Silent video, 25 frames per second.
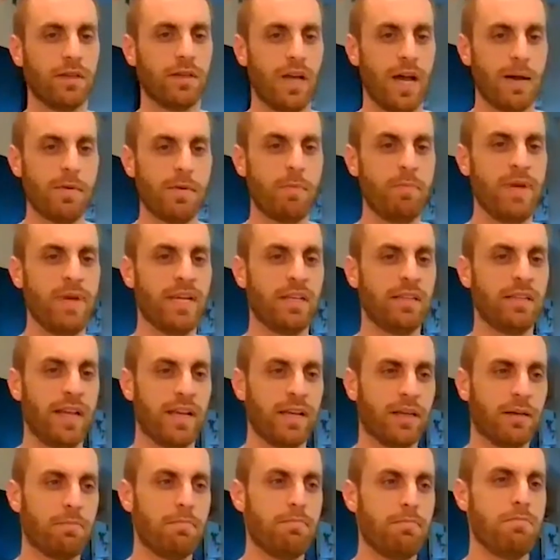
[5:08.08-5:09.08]
I'm a big
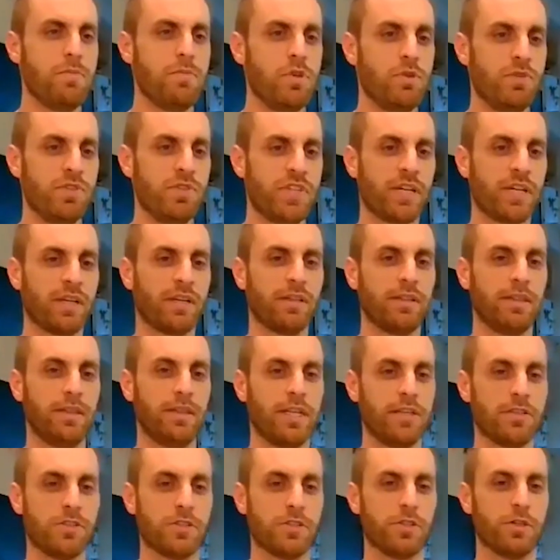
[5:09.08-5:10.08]
like music
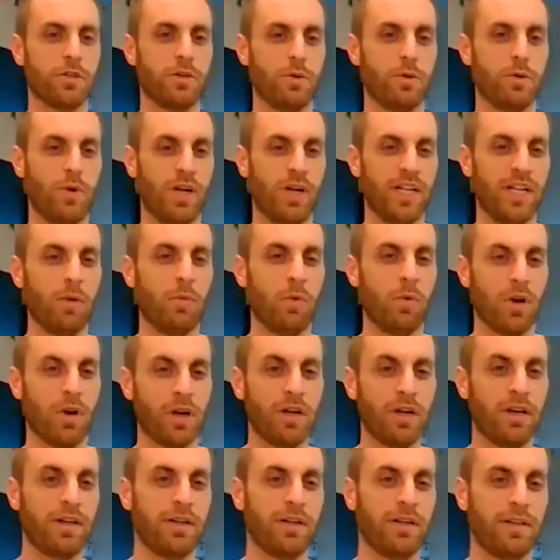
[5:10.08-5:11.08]
listener while I work.